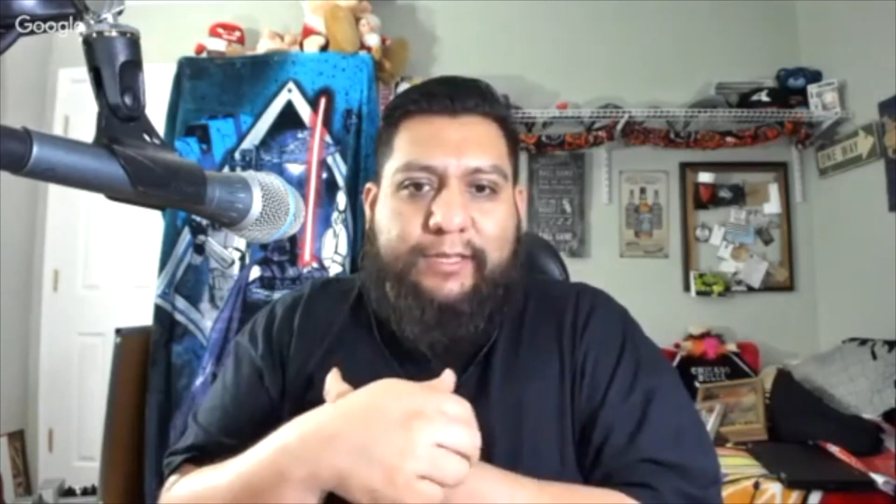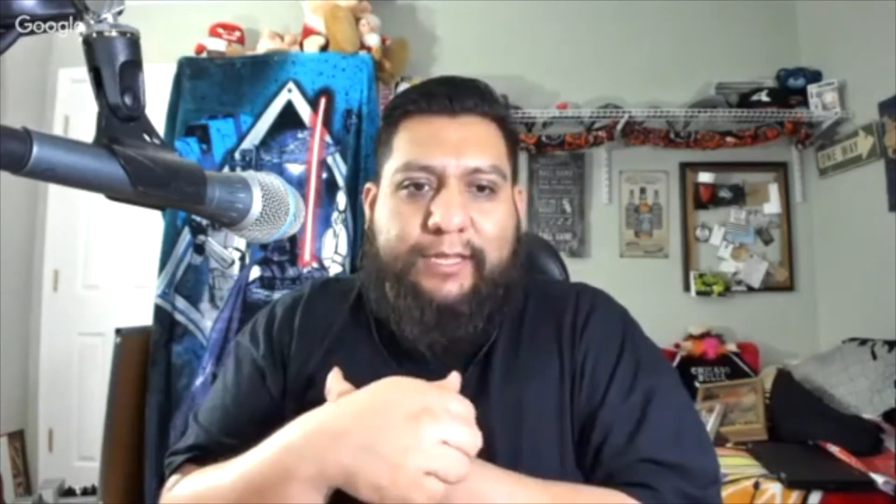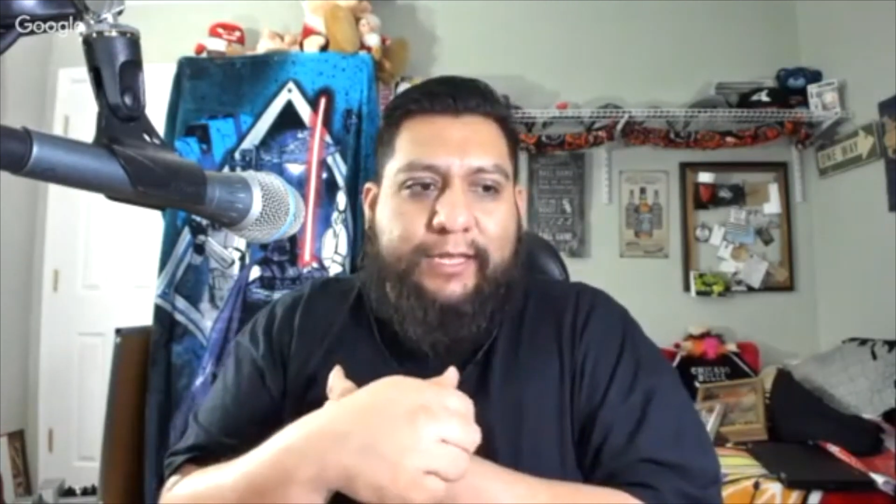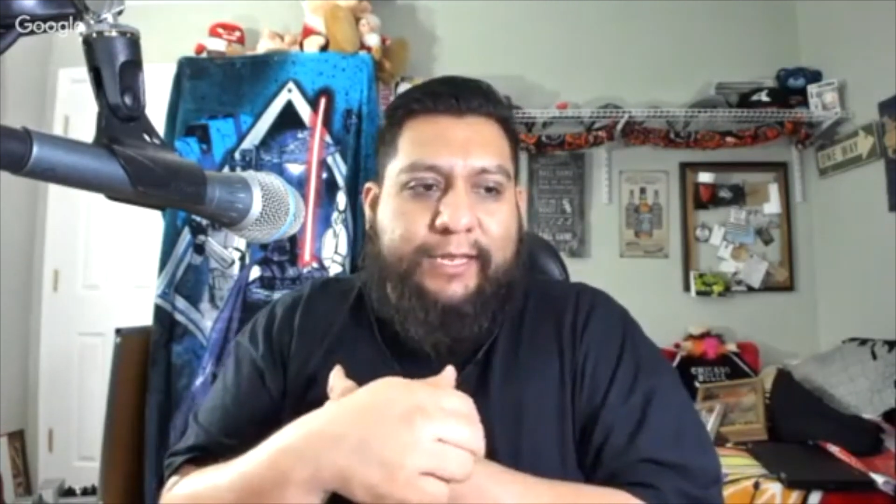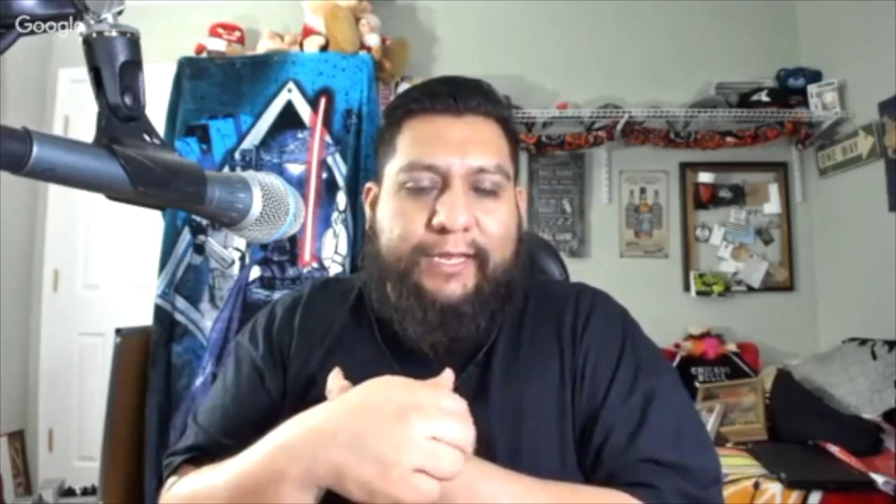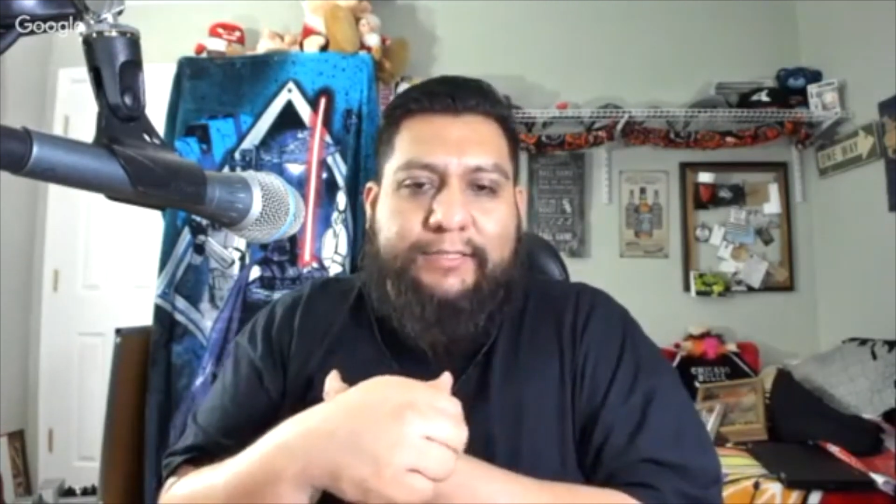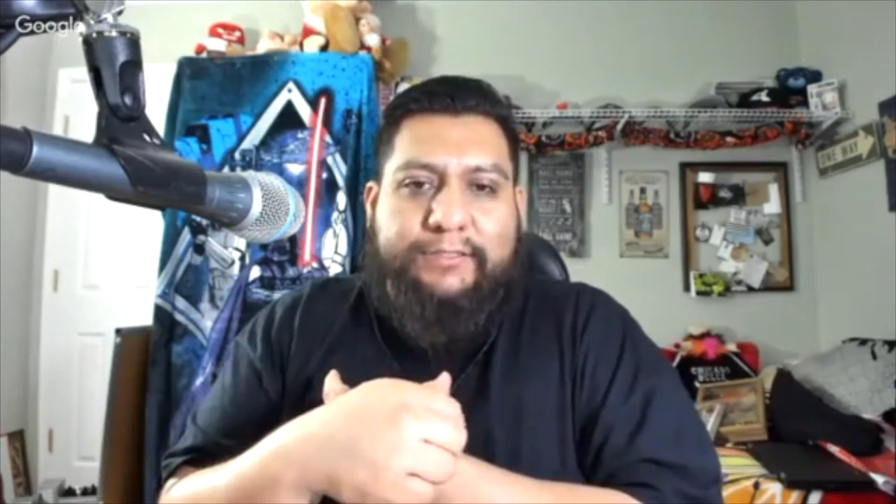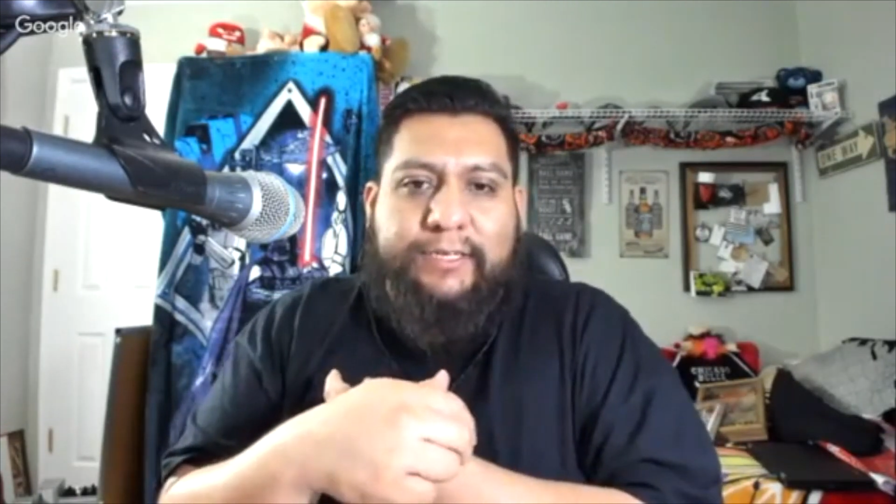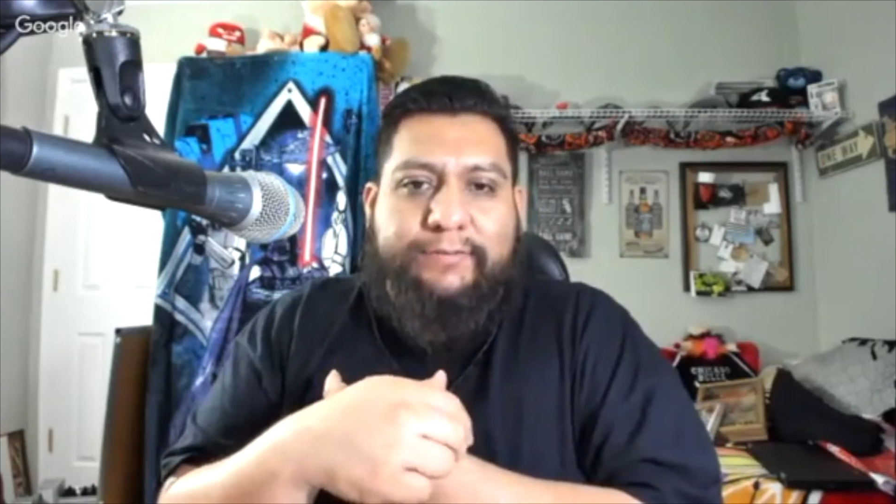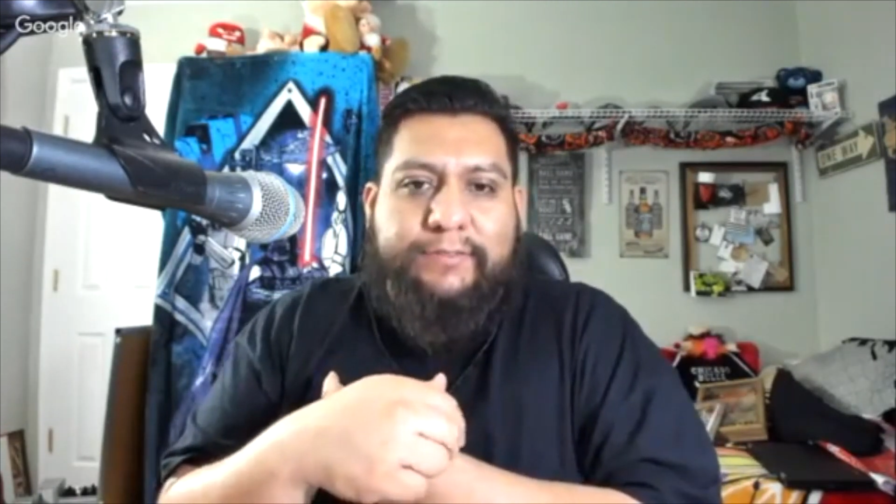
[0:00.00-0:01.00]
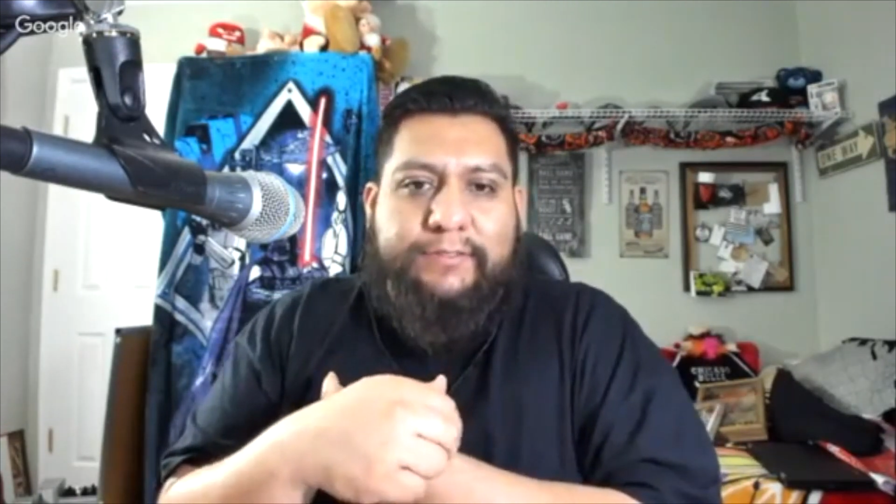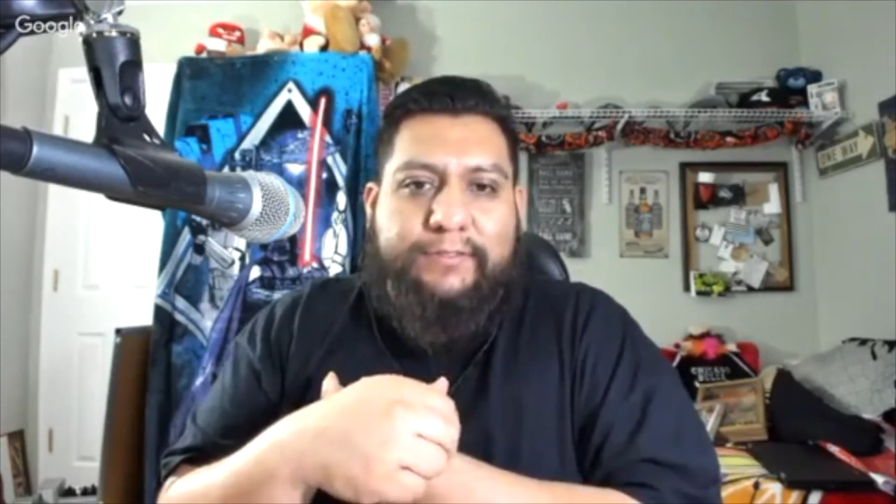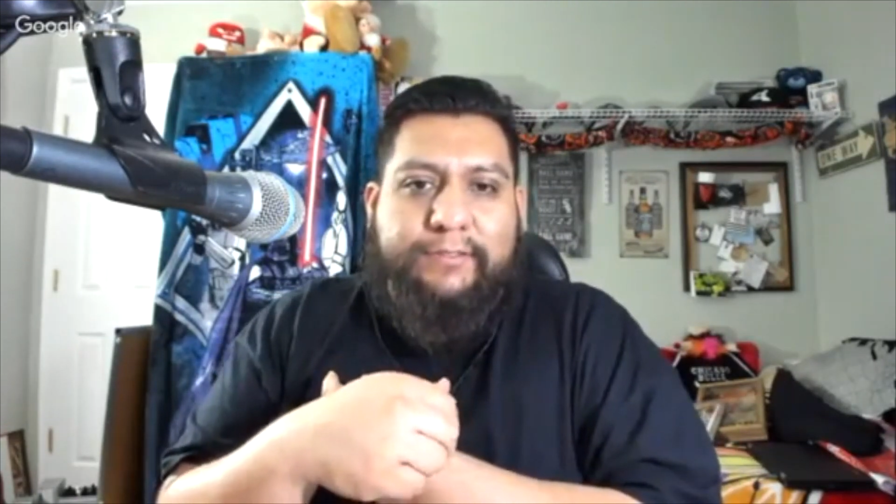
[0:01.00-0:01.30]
like I like Jeff's